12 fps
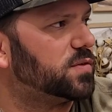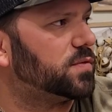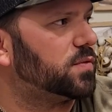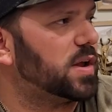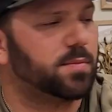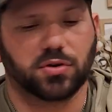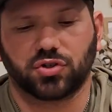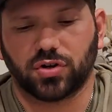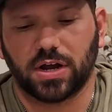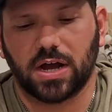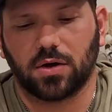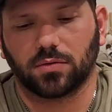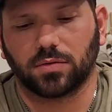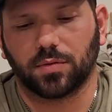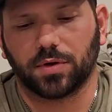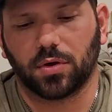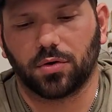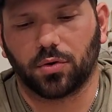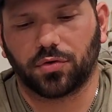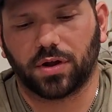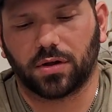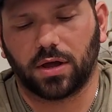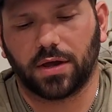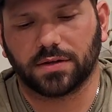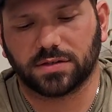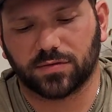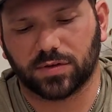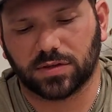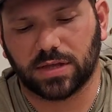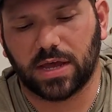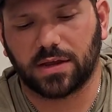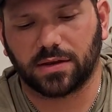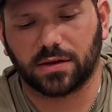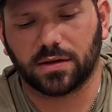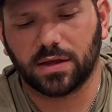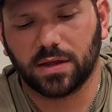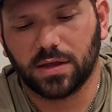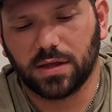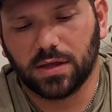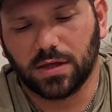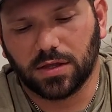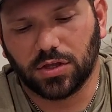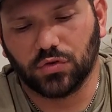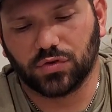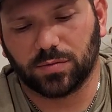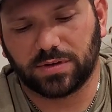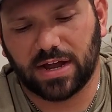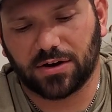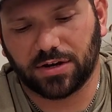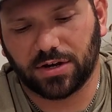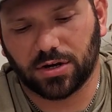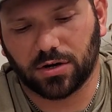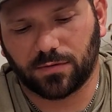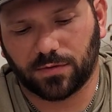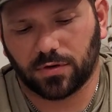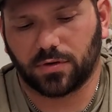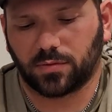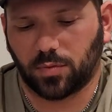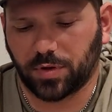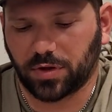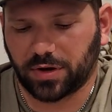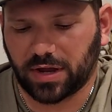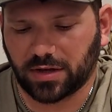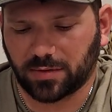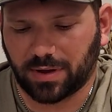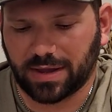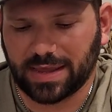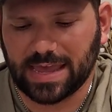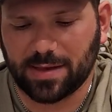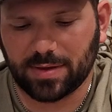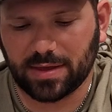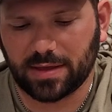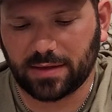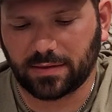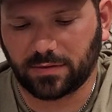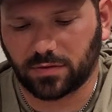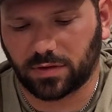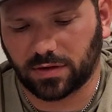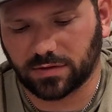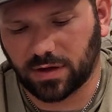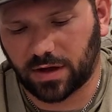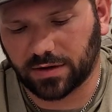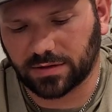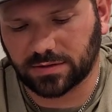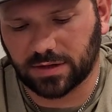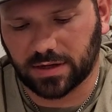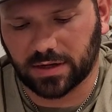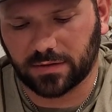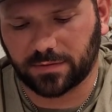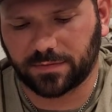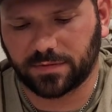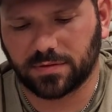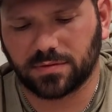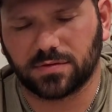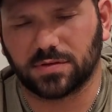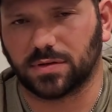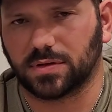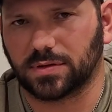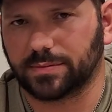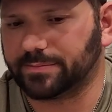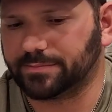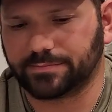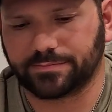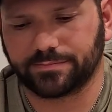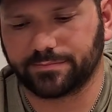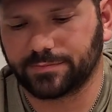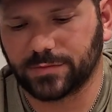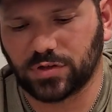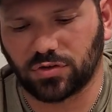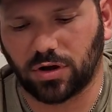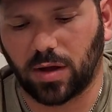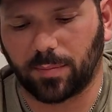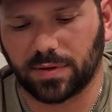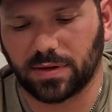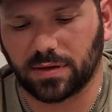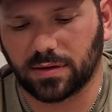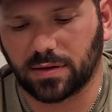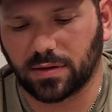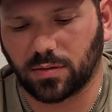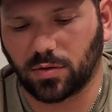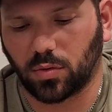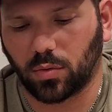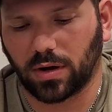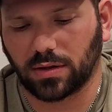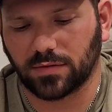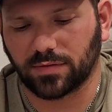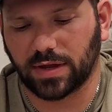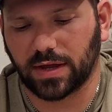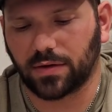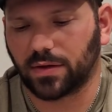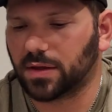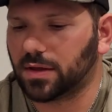for rainbow trout when we go to North Carolina, stuff like that, and then using them down here for when we go down to Miami, do the exotic stuff, to crappie, and you know where I live now.